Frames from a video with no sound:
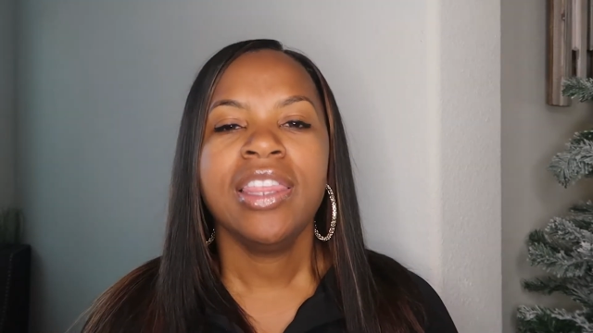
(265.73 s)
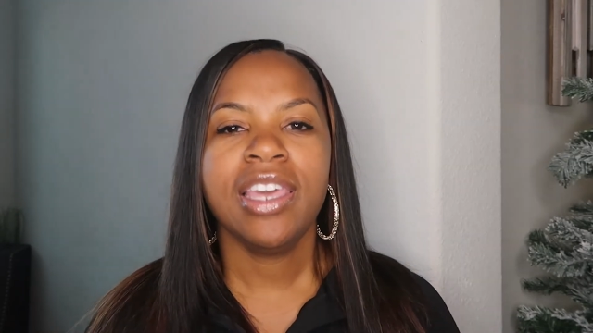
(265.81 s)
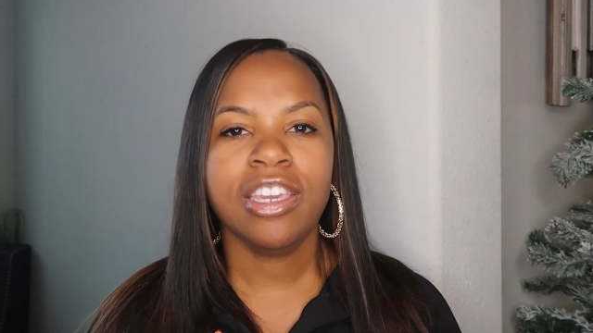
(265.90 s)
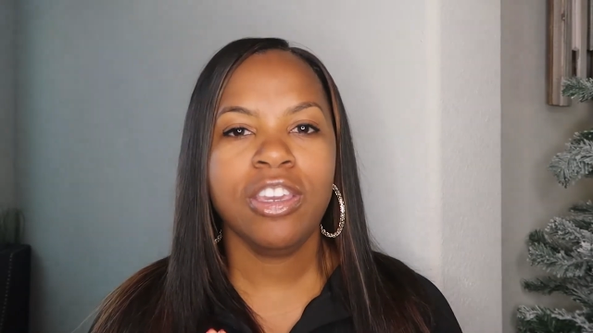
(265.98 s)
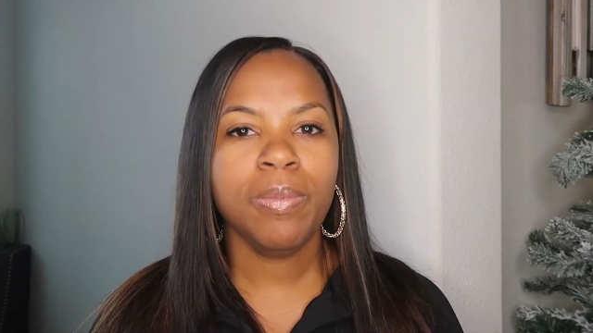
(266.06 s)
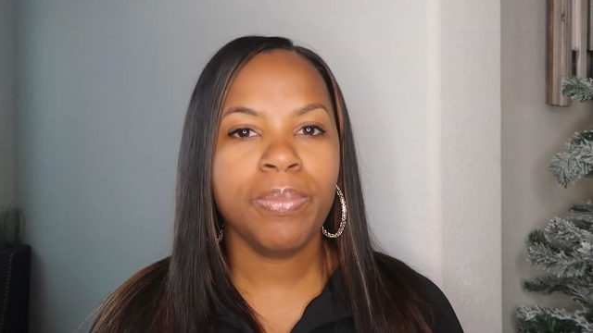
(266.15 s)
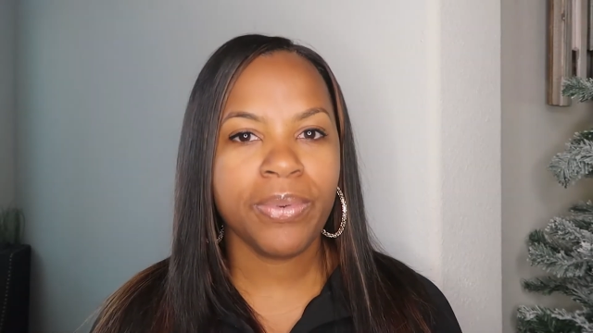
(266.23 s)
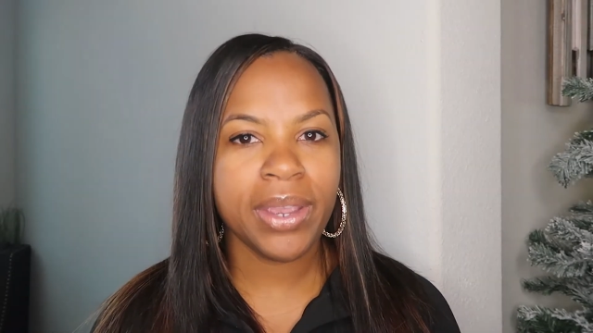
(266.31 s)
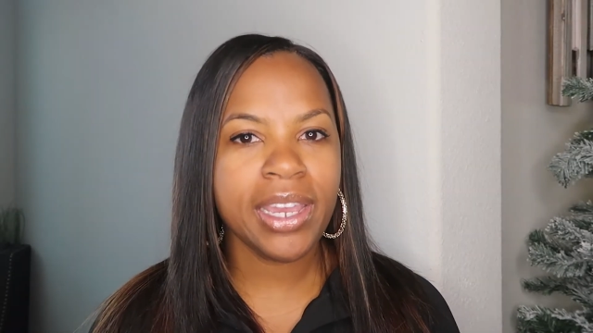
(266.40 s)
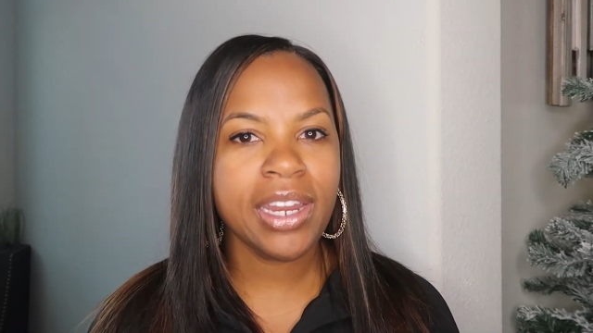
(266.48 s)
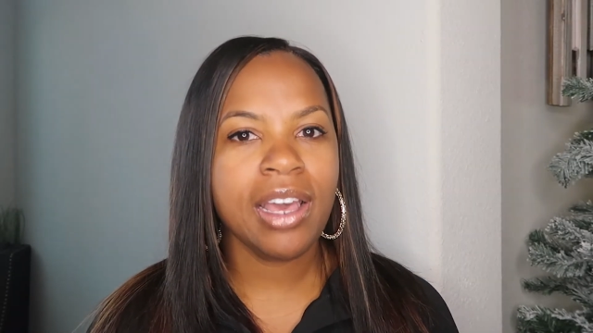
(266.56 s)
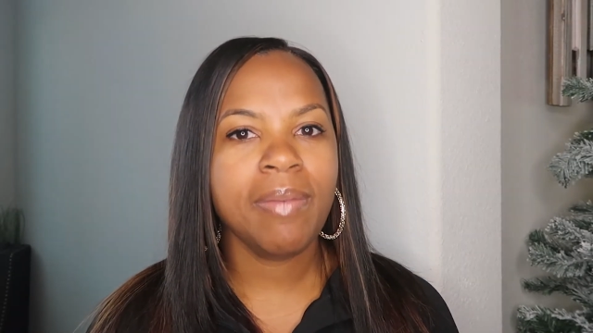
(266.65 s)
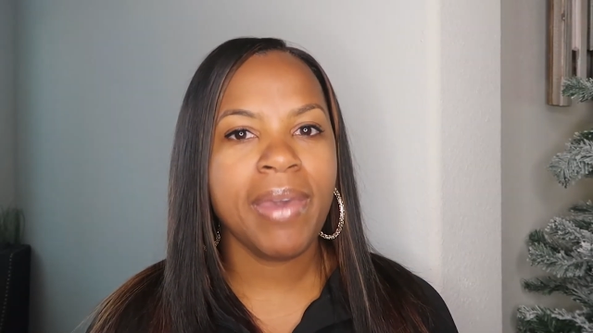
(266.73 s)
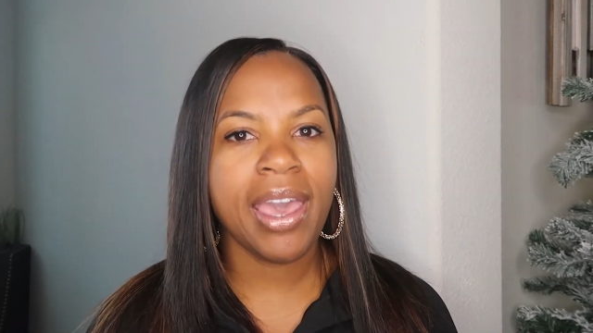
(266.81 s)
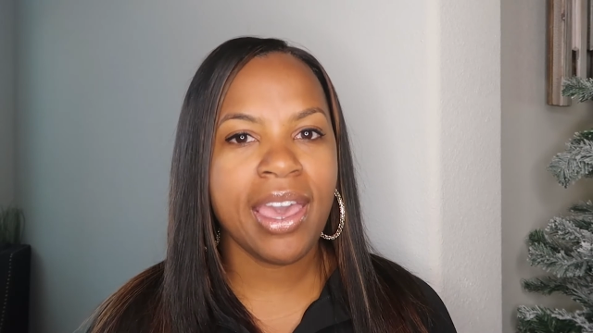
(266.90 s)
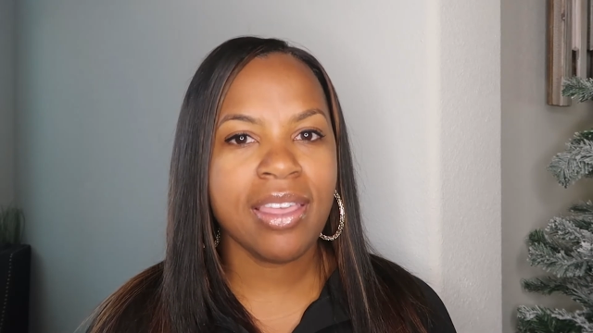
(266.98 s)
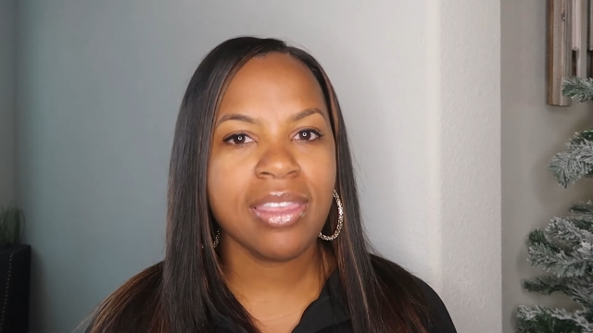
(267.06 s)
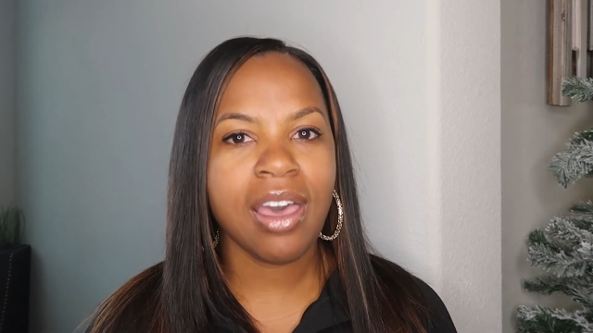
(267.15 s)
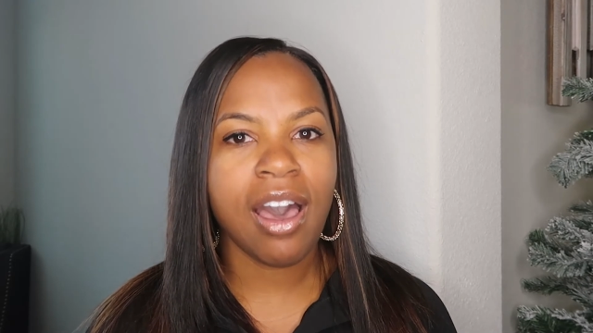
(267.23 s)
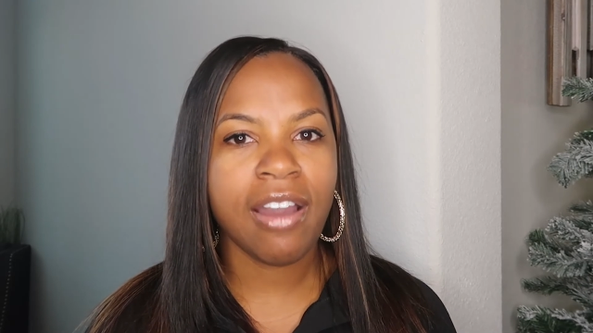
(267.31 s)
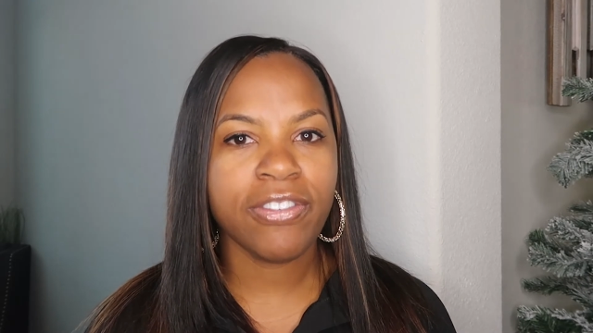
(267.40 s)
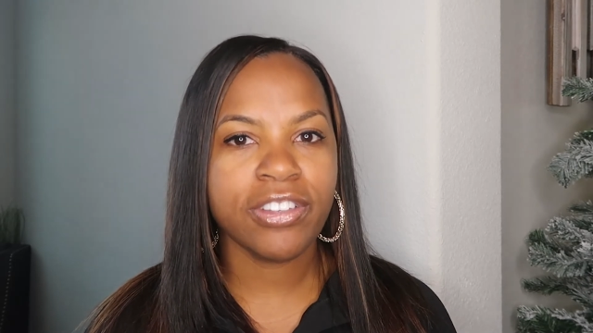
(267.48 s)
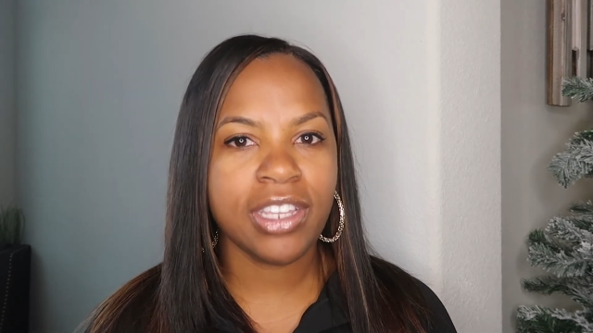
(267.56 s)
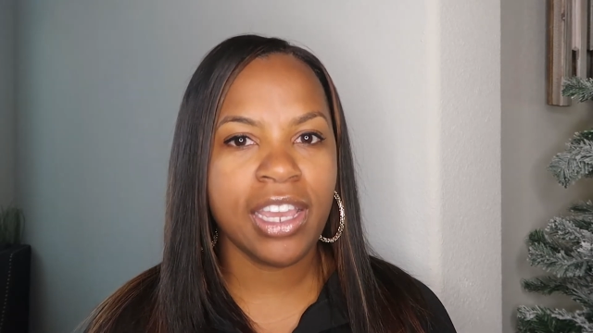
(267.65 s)
that you bring it up at the
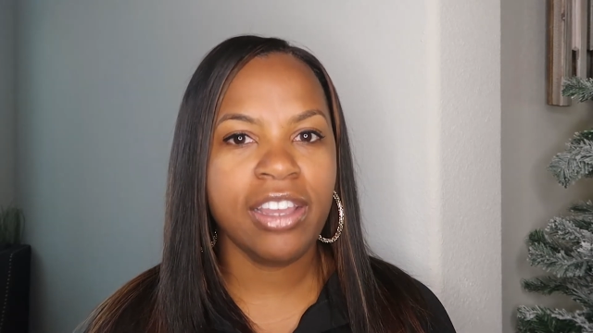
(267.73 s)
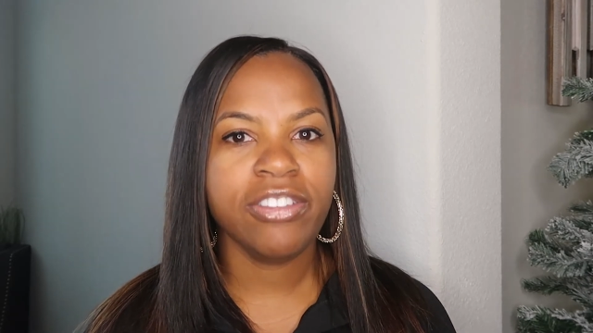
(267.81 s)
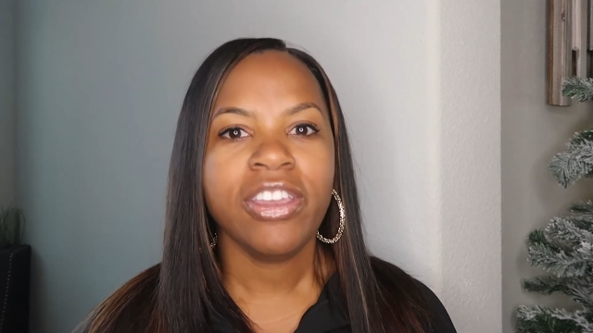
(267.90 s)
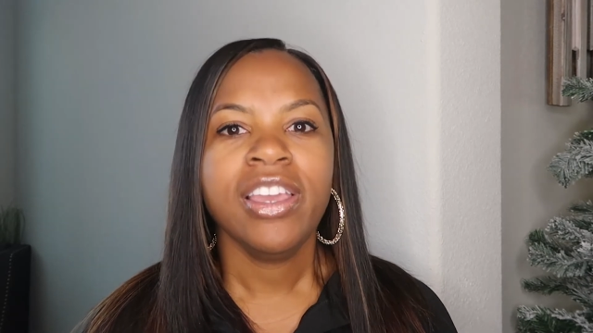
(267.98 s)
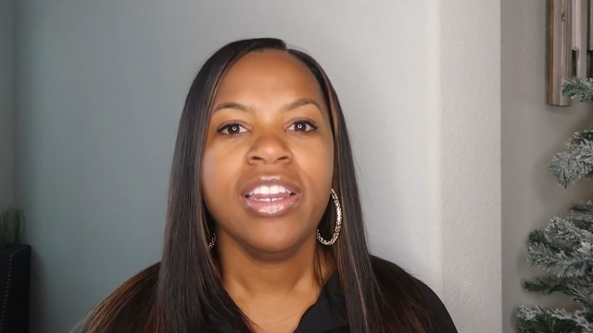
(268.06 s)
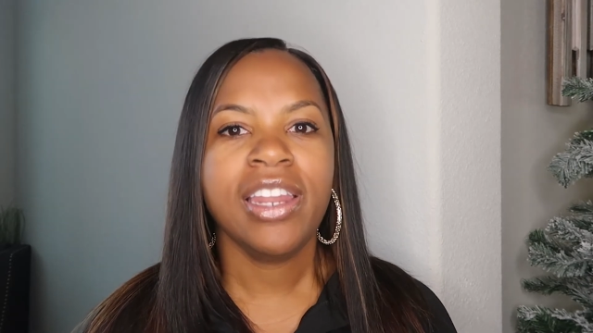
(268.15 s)
offer stage.